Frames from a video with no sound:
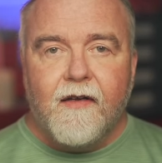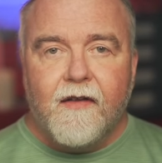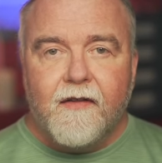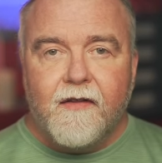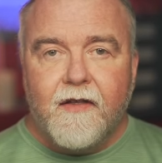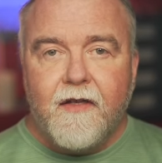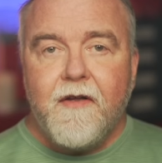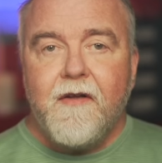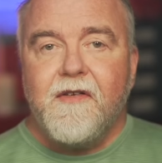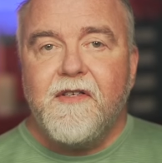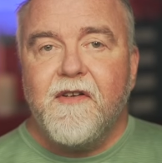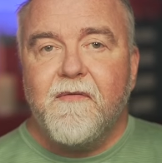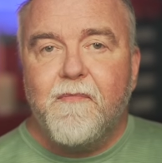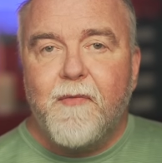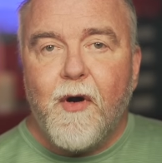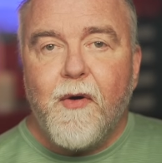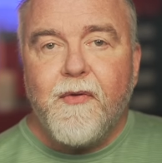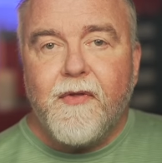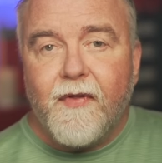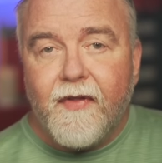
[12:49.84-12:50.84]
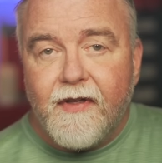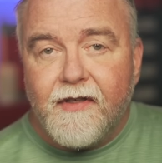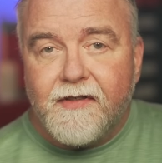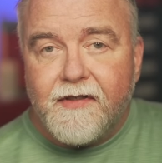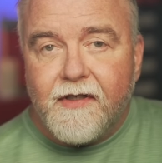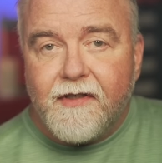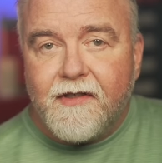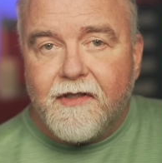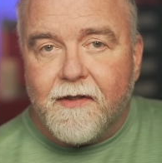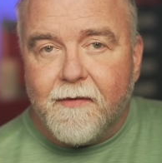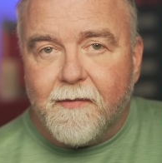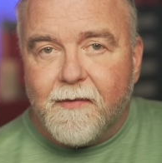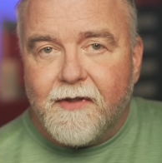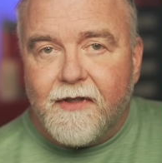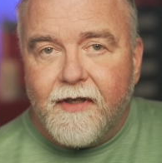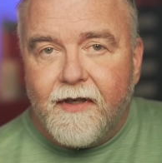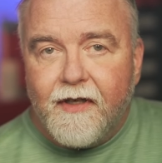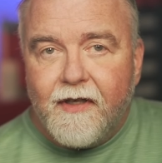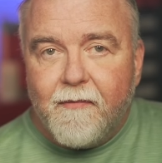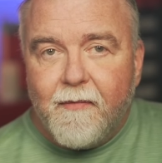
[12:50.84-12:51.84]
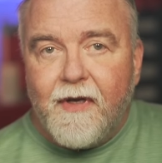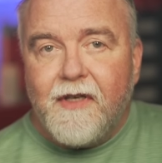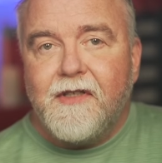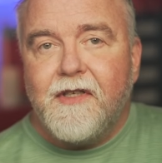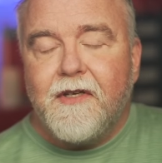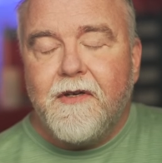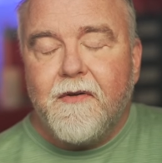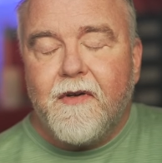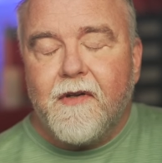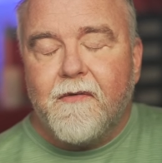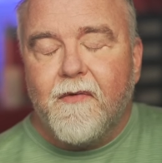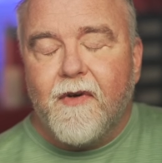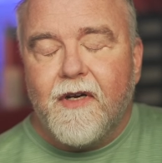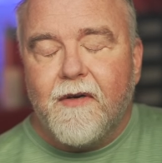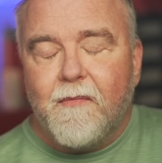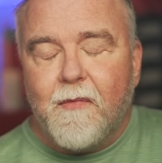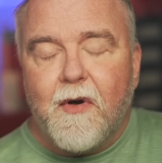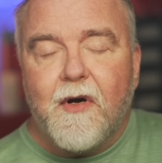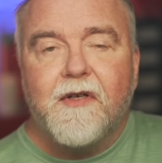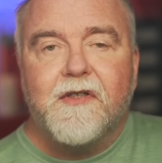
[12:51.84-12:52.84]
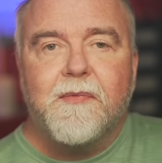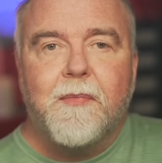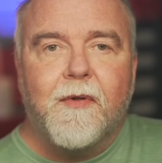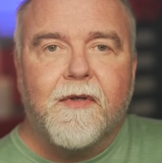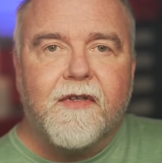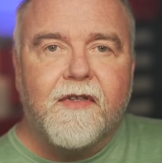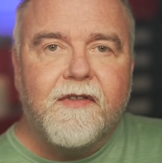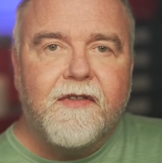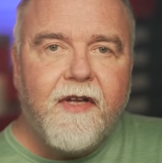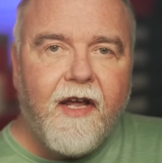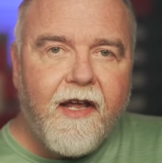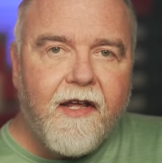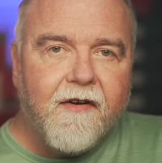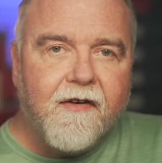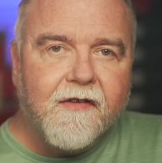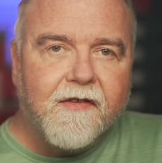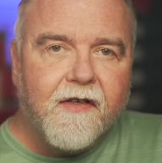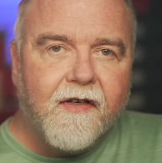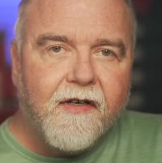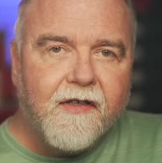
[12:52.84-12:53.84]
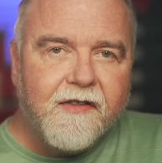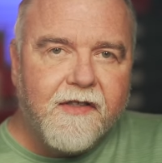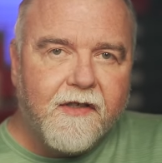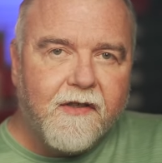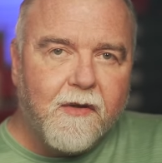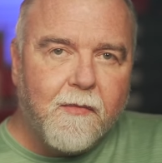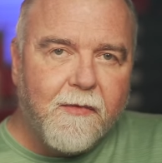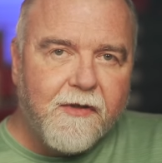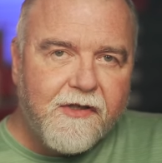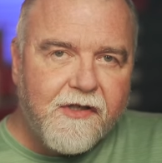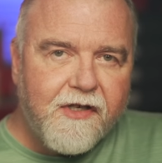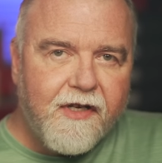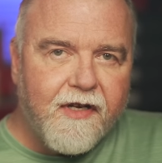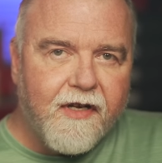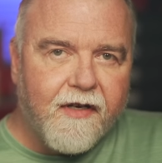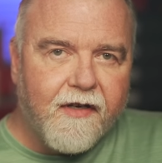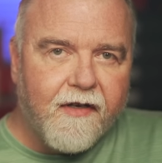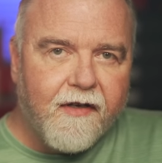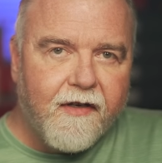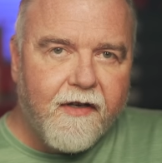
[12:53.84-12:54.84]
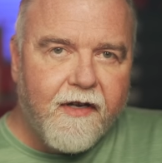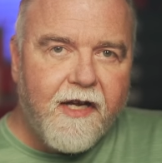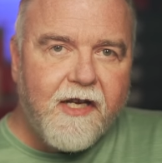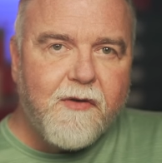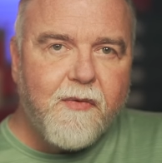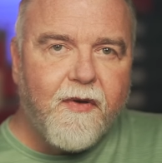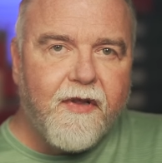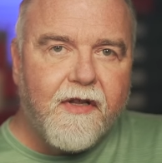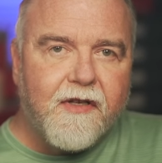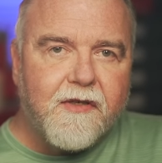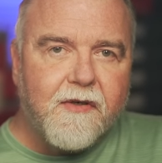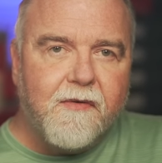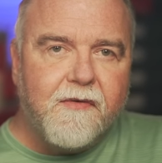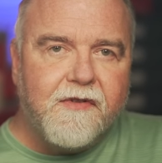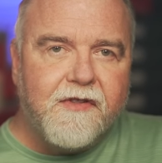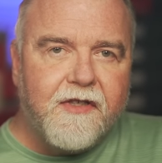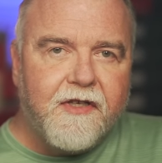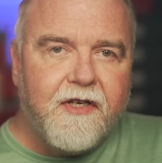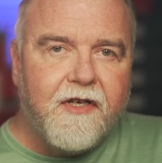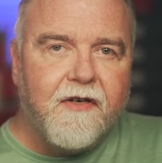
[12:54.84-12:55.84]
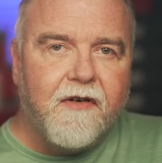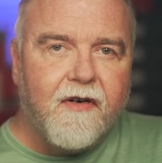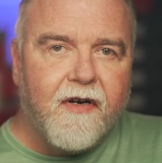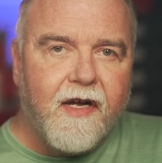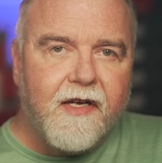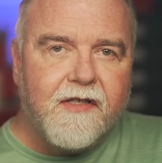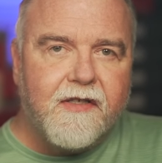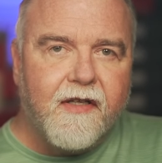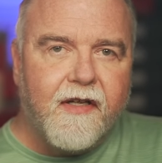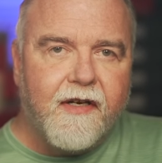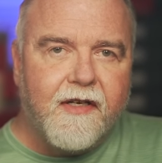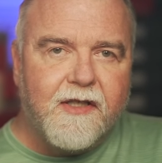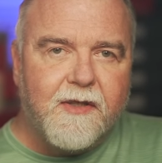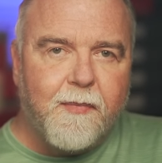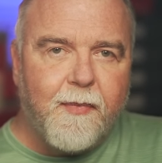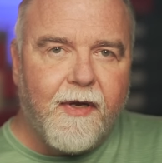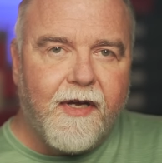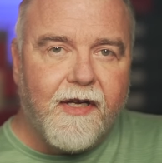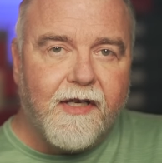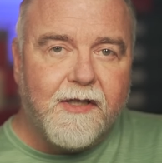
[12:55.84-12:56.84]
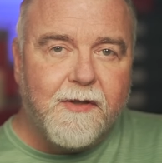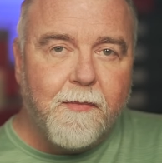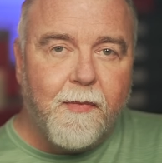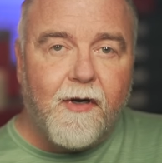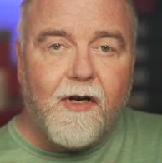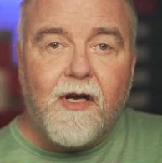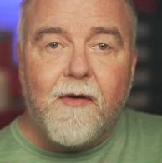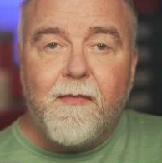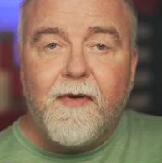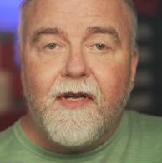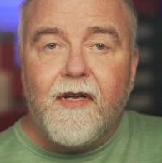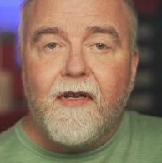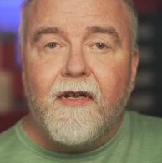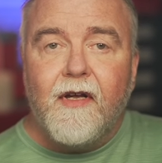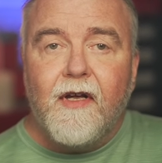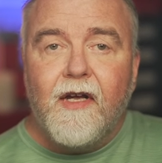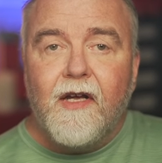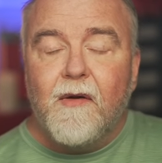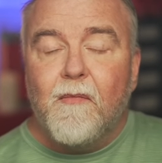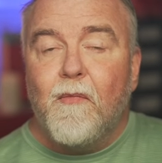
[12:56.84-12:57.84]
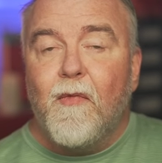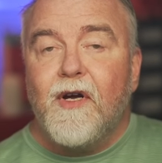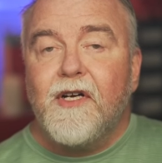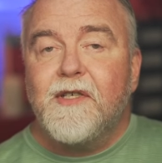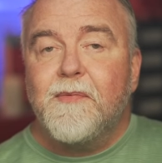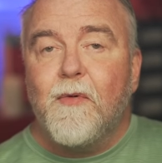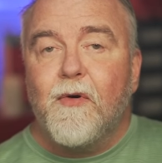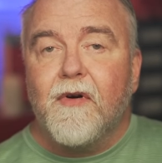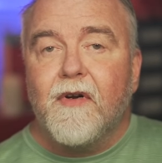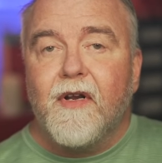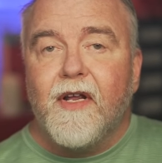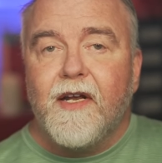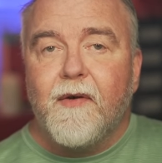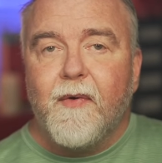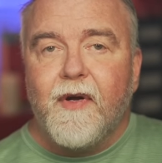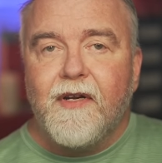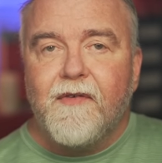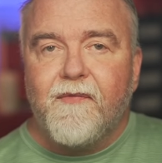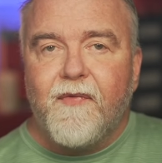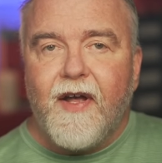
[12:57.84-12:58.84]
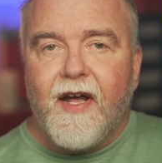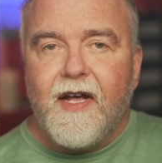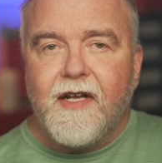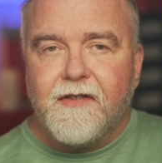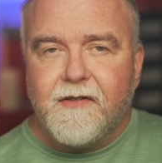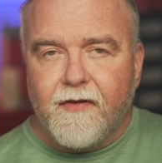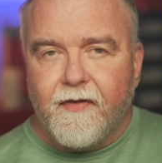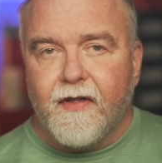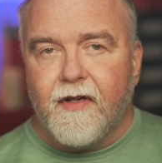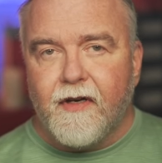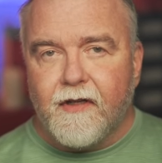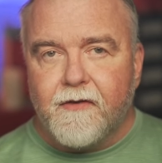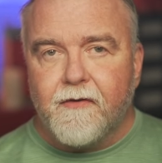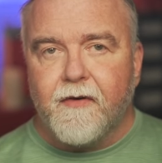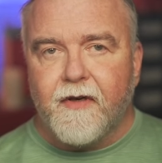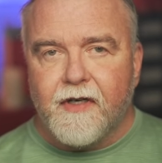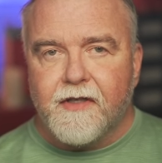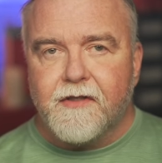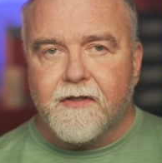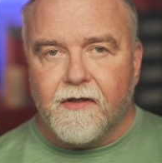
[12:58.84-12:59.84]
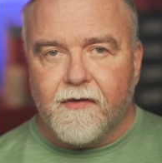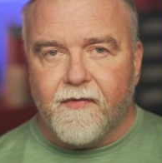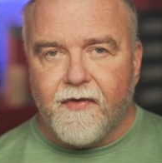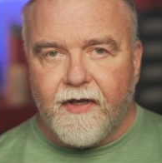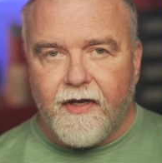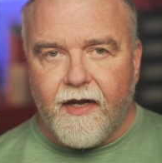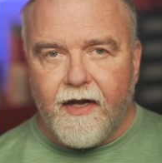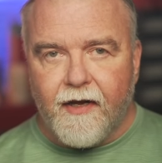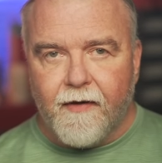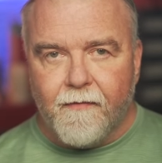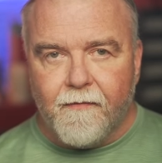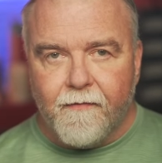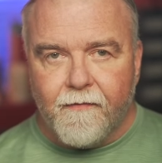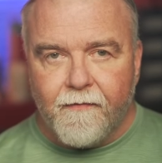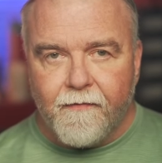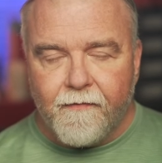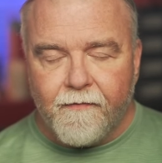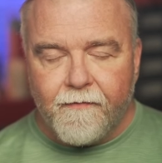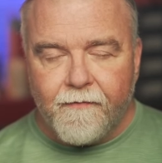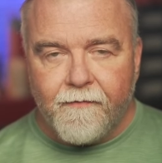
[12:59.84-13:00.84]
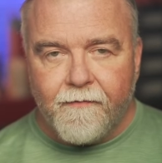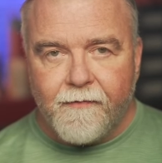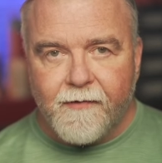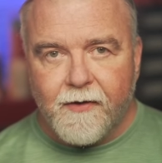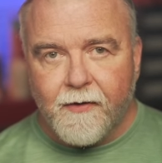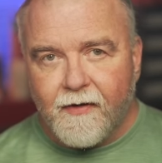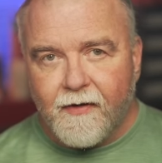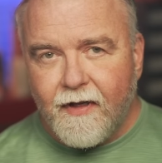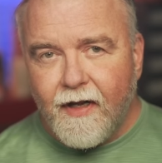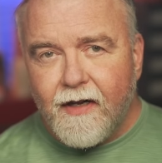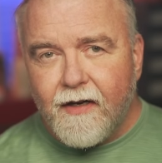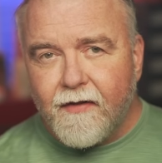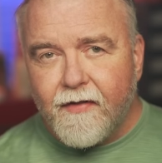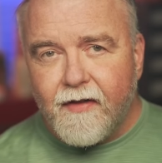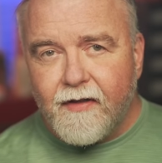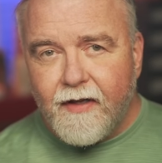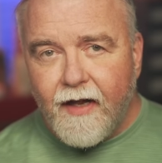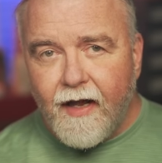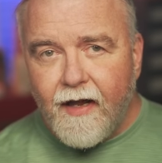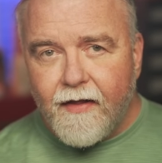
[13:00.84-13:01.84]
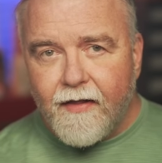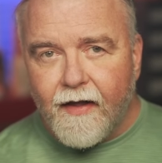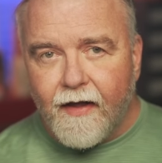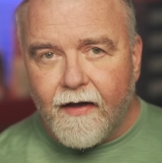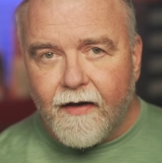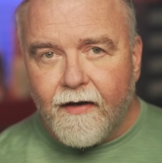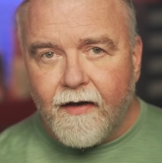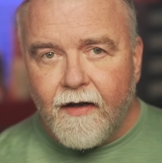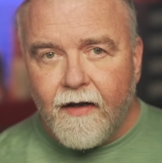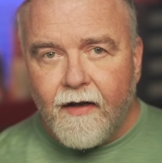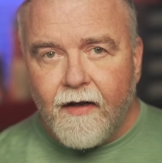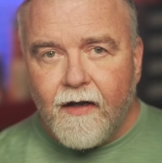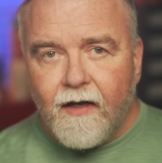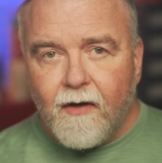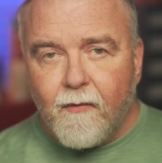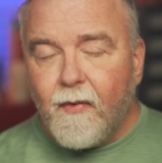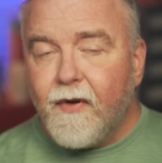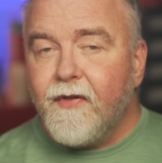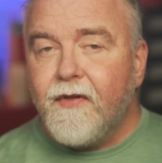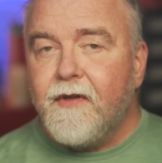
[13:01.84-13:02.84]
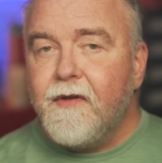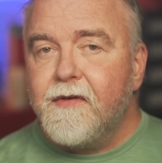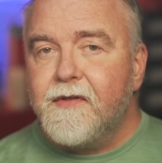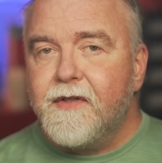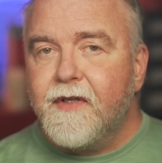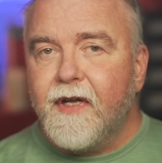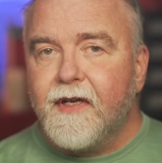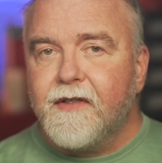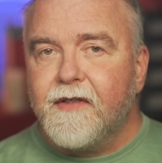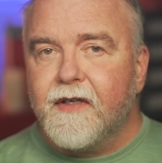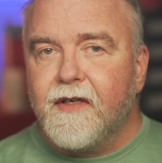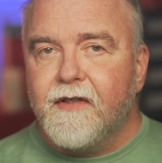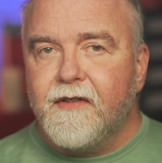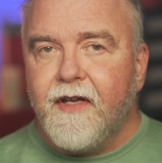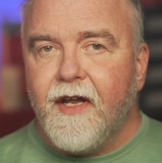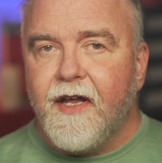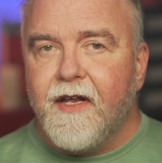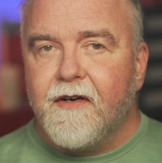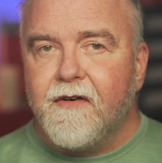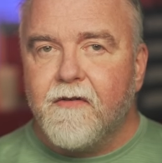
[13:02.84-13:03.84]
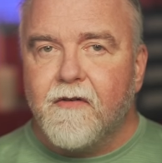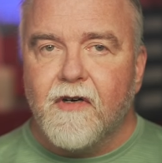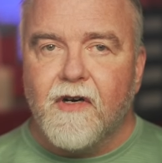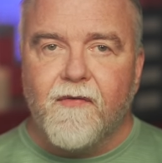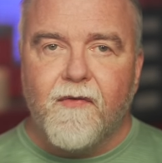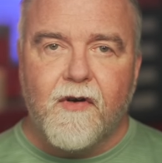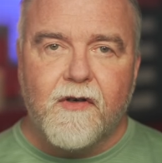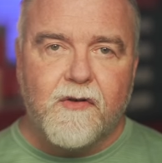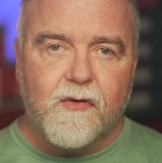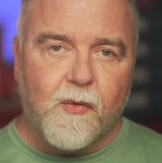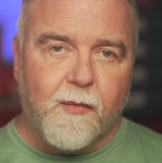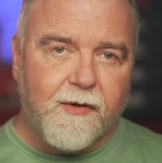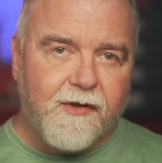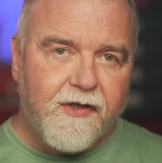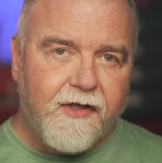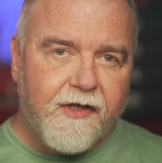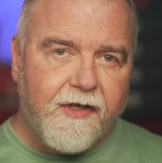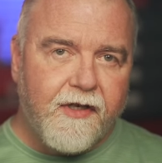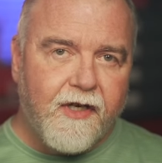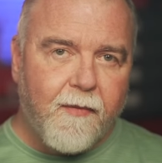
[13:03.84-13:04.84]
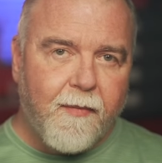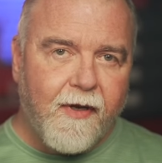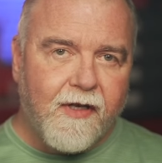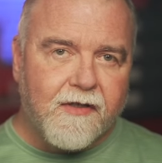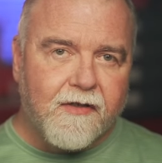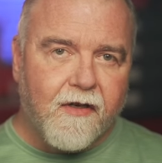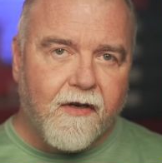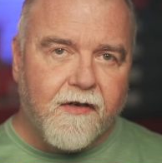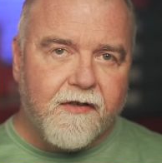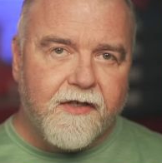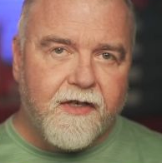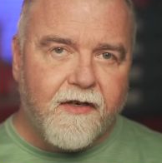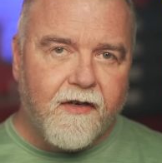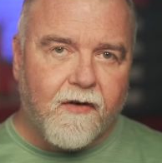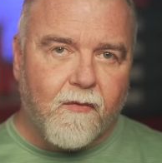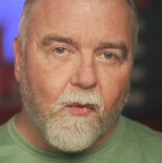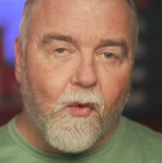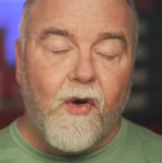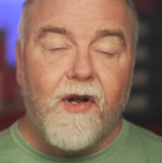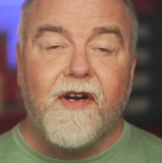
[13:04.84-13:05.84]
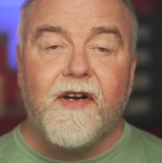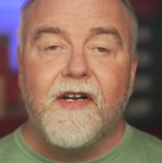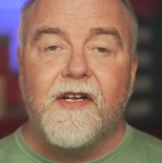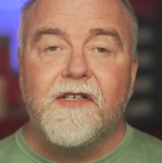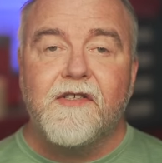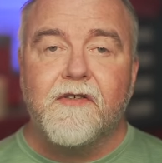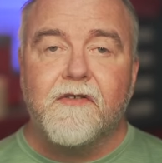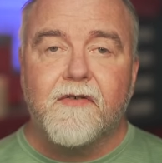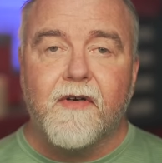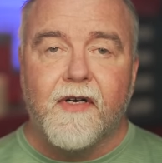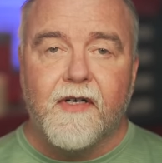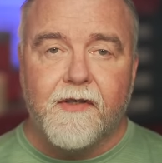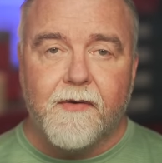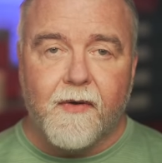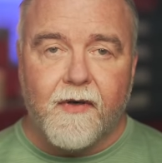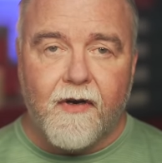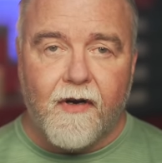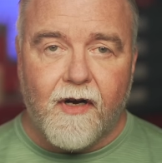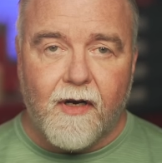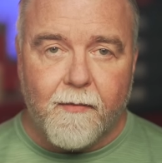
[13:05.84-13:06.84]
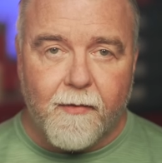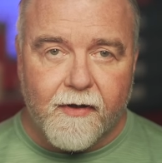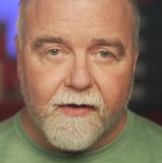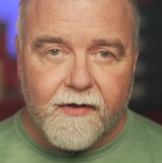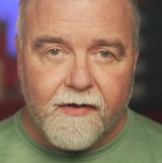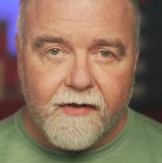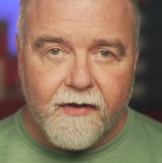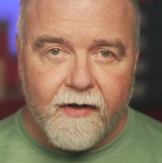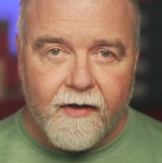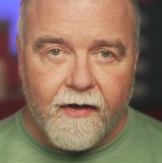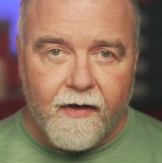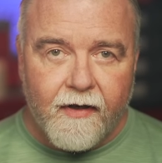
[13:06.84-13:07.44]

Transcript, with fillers: The use of both of these systems means that you can run multiple containers on a single machine, each with its own secure and isolated space, but all being much more lightweight and faster than a traditional VM. So end of the day then, whether you select a container or a virtual machine depends largely on what it is you're trying to accomplish.